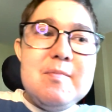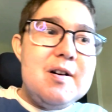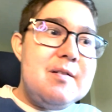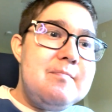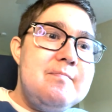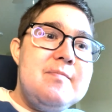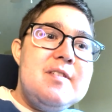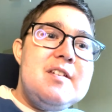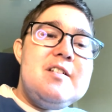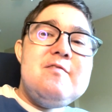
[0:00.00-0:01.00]
um,
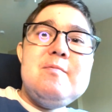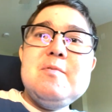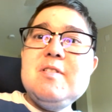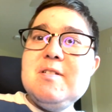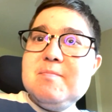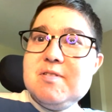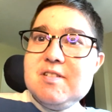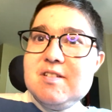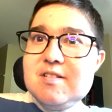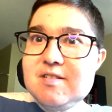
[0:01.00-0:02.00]
from
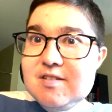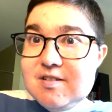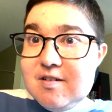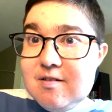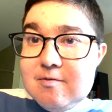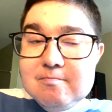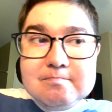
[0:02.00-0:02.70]
Clemson, so.